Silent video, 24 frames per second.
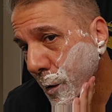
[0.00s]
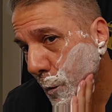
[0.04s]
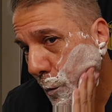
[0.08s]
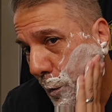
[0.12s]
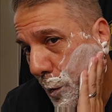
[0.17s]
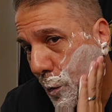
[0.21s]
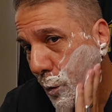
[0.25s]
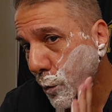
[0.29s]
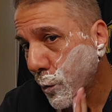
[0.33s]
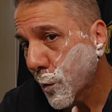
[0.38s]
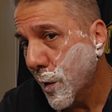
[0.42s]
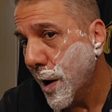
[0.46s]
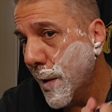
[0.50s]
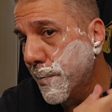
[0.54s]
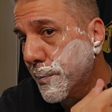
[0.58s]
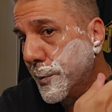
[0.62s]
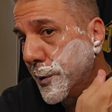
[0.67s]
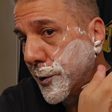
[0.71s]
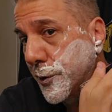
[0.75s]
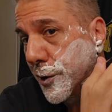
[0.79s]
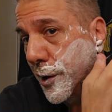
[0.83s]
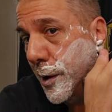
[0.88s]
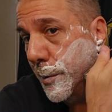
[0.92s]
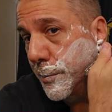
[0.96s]
we'll wrap
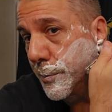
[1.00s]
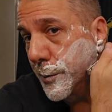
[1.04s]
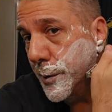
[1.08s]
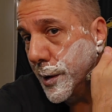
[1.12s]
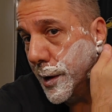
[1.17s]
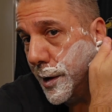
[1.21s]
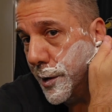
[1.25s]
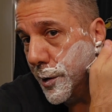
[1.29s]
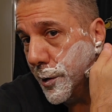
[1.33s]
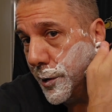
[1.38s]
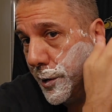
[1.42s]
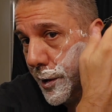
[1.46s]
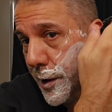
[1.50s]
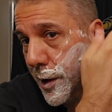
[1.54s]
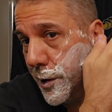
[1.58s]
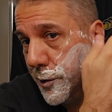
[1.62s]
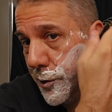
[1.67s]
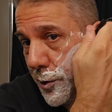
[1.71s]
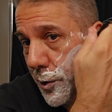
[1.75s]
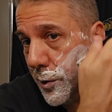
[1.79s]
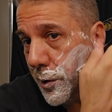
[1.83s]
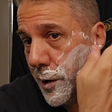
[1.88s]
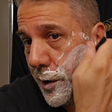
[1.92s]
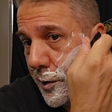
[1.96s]
this up. I know you
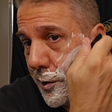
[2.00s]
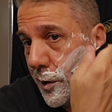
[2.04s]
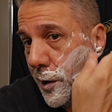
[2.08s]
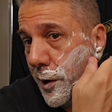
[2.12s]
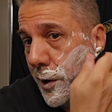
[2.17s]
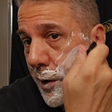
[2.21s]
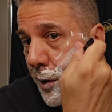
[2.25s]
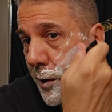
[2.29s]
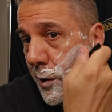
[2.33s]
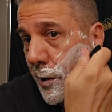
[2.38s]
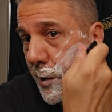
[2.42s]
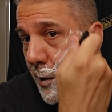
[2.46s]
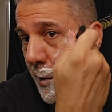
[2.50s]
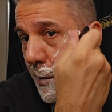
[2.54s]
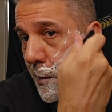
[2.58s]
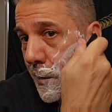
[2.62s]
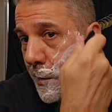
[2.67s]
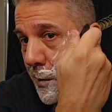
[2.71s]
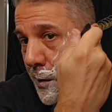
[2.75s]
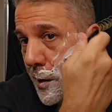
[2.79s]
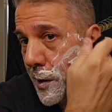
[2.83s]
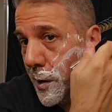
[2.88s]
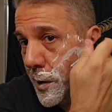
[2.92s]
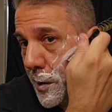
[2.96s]
guys don't like to.
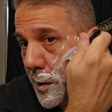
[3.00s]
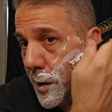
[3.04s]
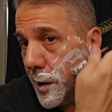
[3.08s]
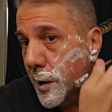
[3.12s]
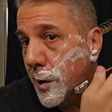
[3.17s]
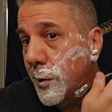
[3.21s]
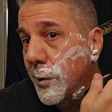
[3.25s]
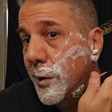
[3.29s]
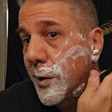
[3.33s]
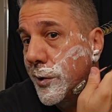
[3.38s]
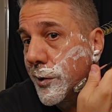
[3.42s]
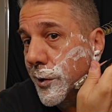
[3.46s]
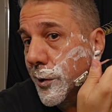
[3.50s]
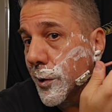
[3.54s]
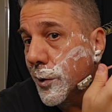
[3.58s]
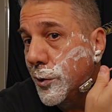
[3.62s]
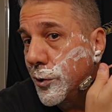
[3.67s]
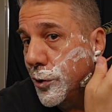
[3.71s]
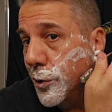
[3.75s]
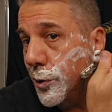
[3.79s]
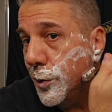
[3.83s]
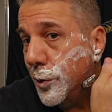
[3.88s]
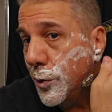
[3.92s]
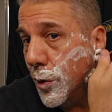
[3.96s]
I don't like to go
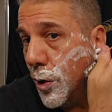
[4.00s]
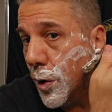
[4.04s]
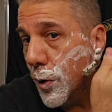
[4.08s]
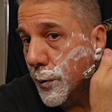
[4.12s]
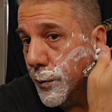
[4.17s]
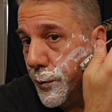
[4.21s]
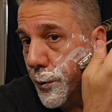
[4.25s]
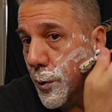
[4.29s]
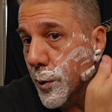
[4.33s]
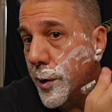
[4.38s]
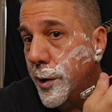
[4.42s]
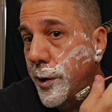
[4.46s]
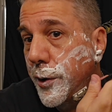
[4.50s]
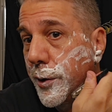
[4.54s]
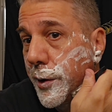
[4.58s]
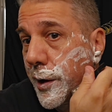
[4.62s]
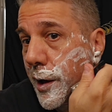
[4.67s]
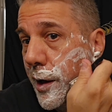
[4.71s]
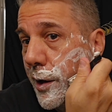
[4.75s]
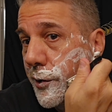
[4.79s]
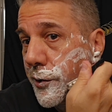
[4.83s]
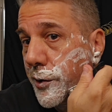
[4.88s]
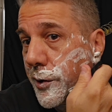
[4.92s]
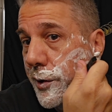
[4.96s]
too long for you
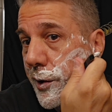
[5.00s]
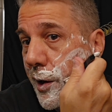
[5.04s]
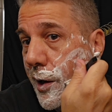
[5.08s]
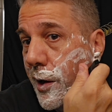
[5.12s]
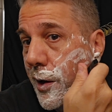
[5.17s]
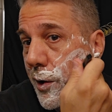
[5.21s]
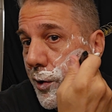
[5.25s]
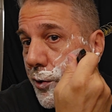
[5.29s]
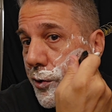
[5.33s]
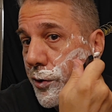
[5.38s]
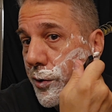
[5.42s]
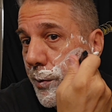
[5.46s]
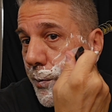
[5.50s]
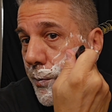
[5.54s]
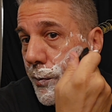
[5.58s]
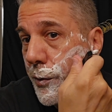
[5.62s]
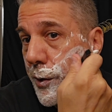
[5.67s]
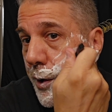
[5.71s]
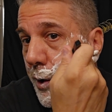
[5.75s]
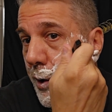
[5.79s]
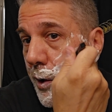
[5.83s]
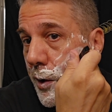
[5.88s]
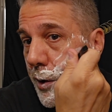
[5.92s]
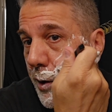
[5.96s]
guys and gals.
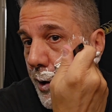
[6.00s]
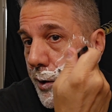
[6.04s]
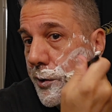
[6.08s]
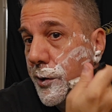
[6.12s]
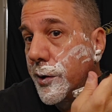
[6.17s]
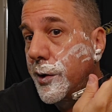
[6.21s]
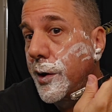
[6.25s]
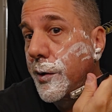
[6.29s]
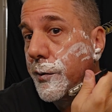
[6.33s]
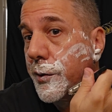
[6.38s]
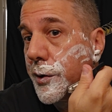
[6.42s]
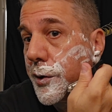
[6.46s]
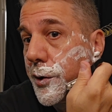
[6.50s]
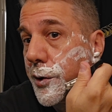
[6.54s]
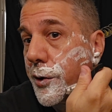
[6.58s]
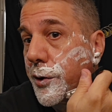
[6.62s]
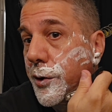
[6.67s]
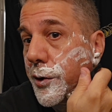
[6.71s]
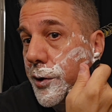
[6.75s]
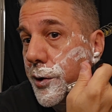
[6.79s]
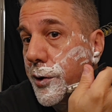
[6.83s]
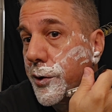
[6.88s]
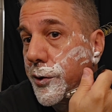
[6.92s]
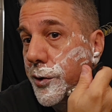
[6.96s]
I like to give you the
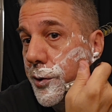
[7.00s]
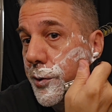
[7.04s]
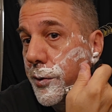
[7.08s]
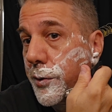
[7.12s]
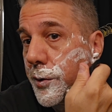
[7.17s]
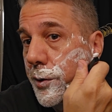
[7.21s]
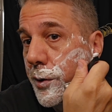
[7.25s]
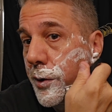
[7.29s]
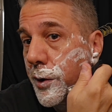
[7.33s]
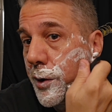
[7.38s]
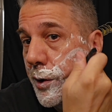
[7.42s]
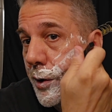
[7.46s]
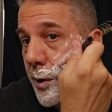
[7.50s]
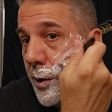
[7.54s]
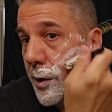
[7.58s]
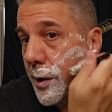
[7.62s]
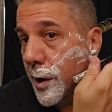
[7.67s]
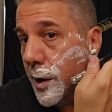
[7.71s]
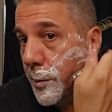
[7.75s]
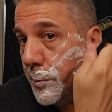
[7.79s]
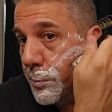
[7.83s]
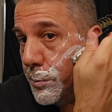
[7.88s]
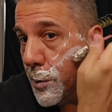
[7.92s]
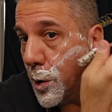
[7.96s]
goods and
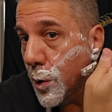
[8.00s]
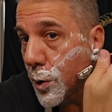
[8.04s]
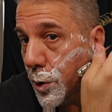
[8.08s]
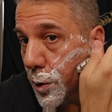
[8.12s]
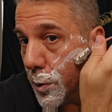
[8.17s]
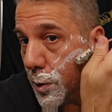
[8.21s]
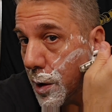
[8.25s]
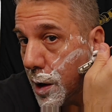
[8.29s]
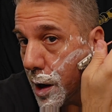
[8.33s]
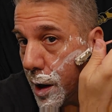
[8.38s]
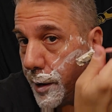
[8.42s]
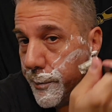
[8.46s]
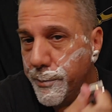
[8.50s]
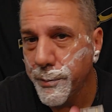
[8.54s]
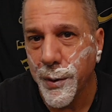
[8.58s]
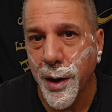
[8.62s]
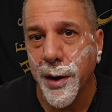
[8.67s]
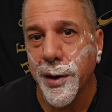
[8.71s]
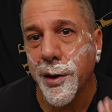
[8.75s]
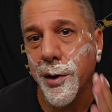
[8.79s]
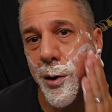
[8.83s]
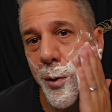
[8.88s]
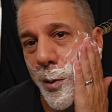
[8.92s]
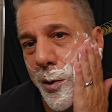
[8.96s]
motor on.
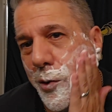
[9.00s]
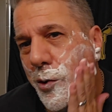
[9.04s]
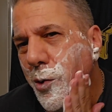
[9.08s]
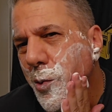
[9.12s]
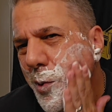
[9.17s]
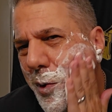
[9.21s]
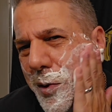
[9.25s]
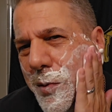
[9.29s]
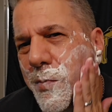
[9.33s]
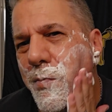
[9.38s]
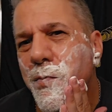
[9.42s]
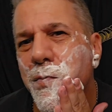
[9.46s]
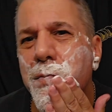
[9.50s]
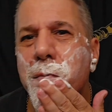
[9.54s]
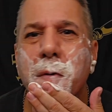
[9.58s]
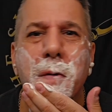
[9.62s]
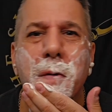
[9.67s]
I can always do a